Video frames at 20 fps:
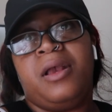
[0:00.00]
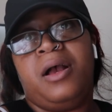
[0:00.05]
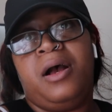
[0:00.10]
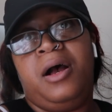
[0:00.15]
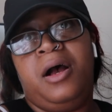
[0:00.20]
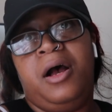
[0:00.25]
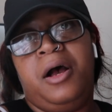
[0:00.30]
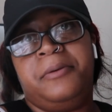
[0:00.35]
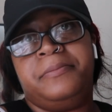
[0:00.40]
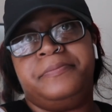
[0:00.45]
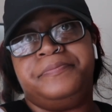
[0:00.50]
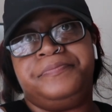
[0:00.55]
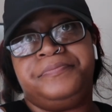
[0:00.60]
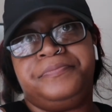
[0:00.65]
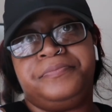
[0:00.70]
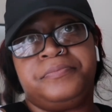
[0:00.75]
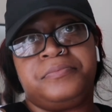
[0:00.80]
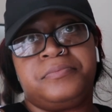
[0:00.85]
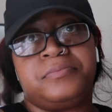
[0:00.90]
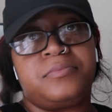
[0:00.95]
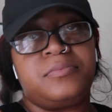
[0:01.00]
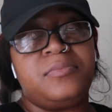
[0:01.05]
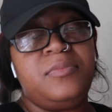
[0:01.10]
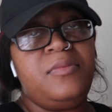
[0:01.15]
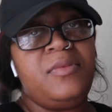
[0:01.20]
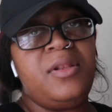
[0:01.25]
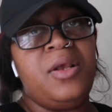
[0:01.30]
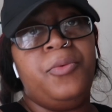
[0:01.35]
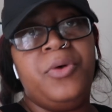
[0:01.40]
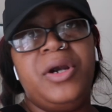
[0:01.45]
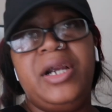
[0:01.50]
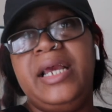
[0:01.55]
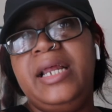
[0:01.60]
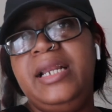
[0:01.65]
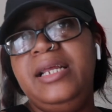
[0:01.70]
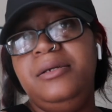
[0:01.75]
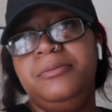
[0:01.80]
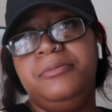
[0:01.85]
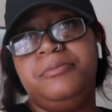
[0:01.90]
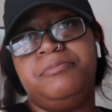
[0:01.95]
We're
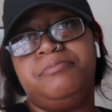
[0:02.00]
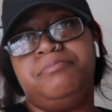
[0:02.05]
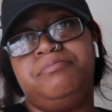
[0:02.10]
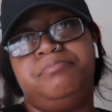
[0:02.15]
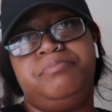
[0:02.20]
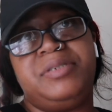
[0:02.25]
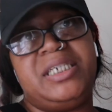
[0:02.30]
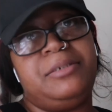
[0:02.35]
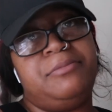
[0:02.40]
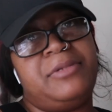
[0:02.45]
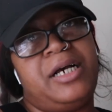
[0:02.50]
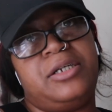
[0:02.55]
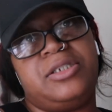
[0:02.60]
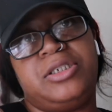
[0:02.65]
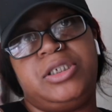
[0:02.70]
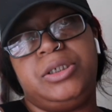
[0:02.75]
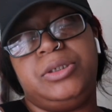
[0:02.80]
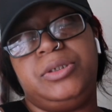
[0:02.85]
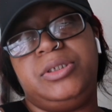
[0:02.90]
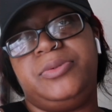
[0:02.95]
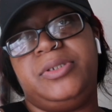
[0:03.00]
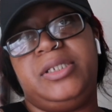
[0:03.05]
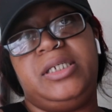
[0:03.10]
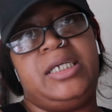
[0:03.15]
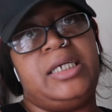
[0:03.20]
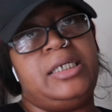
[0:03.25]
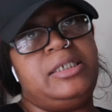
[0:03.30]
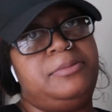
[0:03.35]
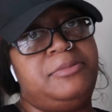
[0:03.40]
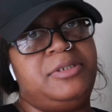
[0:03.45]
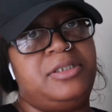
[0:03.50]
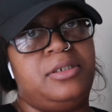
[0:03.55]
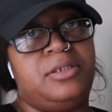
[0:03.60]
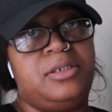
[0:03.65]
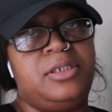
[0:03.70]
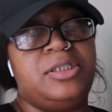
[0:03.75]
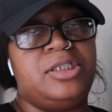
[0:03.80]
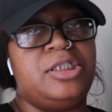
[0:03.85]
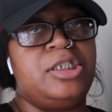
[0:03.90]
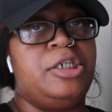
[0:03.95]
hitting big milestones with engagements on
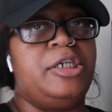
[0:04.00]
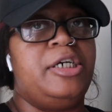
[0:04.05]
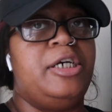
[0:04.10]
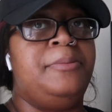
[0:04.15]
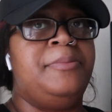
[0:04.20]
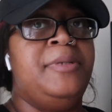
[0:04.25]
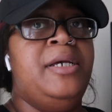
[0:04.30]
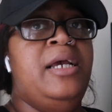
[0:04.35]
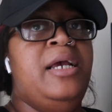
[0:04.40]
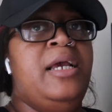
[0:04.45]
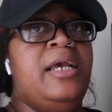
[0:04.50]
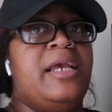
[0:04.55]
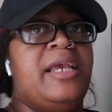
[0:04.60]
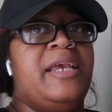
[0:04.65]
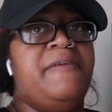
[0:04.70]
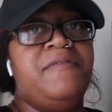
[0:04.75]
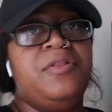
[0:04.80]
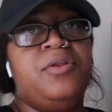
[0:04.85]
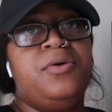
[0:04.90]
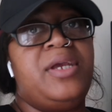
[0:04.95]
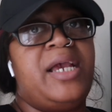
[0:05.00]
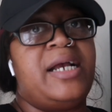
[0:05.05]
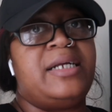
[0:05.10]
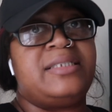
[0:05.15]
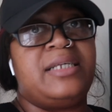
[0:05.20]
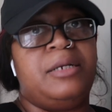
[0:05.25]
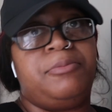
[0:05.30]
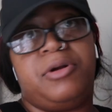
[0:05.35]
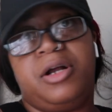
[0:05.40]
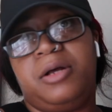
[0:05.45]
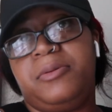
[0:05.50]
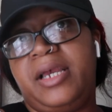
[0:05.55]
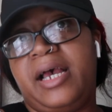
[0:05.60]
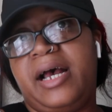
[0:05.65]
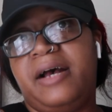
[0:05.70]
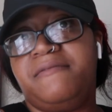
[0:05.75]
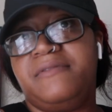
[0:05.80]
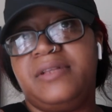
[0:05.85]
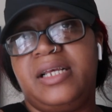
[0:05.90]
Instagram, even though, yes, I probably have